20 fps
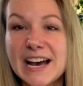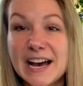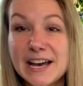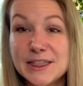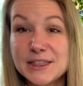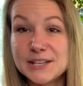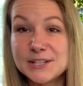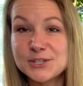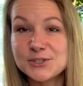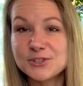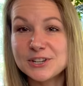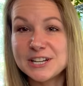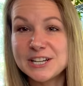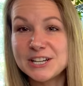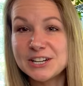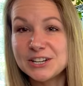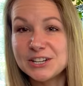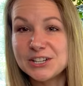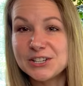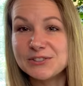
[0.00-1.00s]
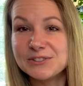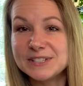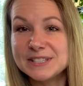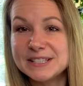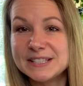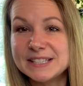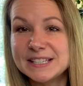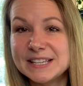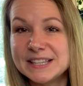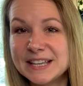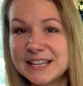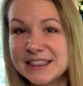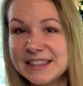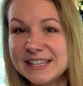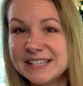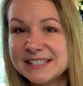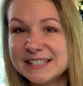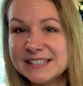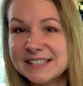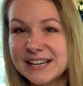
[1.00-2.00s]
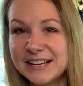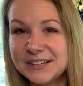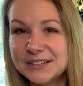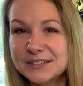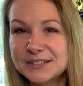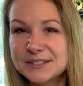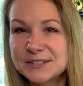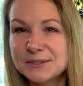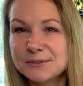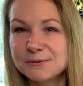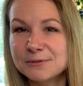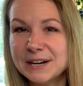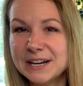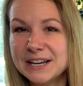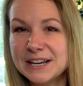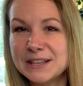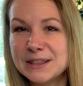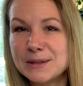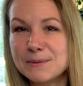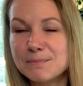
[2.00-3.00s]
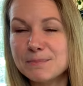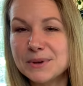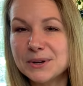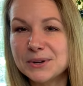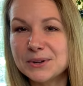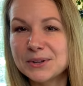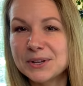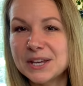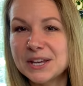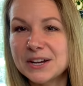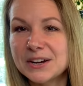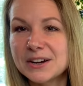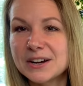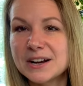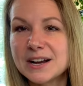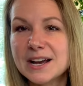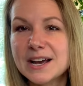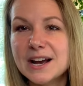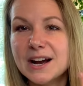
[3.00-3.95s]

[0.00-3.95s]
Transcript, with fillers: On this tray here, you can see that these cells right in the middle here